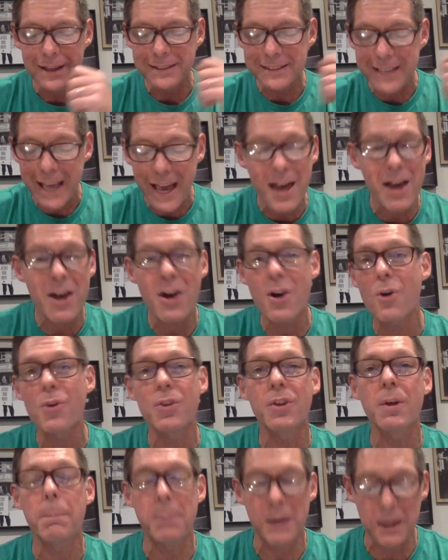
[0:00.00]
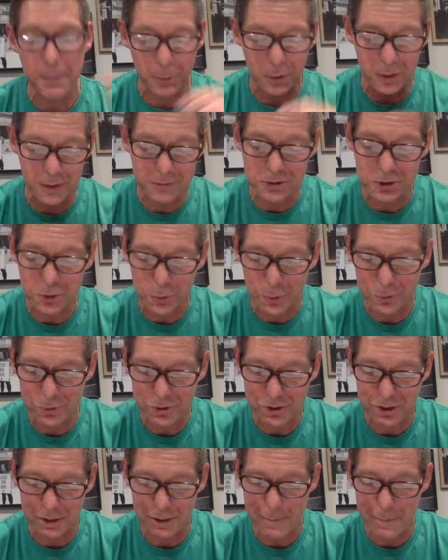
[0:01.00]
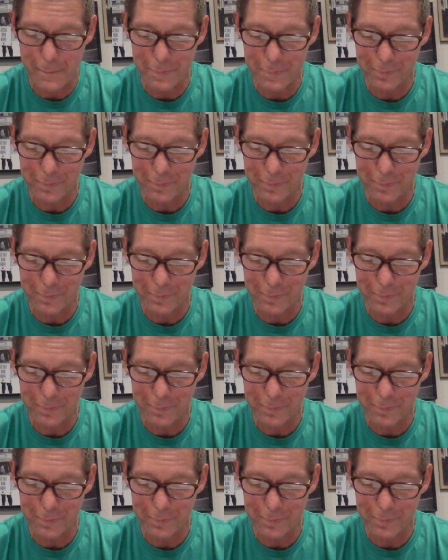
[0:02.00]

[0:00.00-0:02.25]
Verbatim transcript: tell the people of Jerusalem,